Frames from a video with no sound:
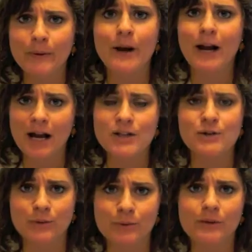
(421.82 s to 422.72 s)
you and guide
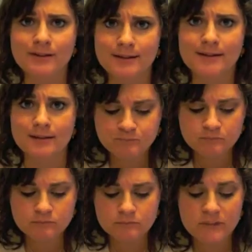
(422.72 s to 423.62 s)
you through this system.
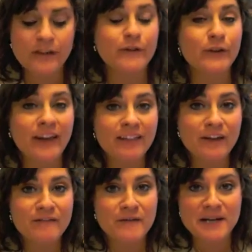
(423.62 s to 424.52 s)
If you like the
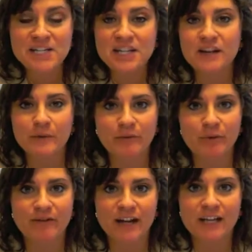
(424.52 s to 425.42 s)
information that we've
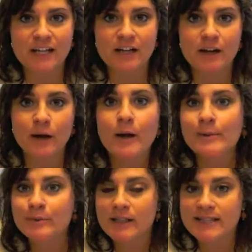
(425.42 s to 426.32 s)
provided here,
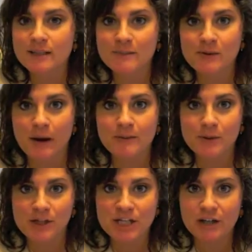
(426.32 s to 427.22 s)
please subscribe
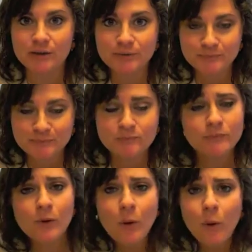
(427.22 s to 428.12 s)
to our channel
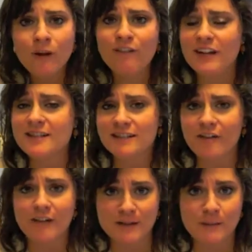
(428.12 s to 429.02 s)
or find us
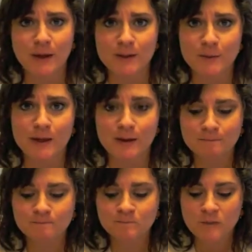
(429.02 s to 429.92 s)
on Facebook and Twitter.
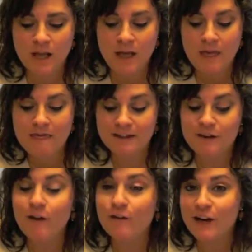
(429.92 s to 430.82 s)
That's
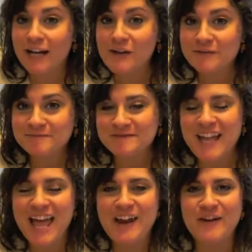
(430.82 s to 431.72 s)
all for now,
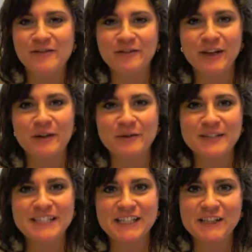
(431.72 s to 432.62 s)
and hopefully we'll
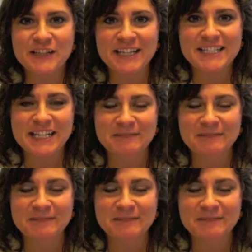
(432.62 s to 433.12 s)
see you next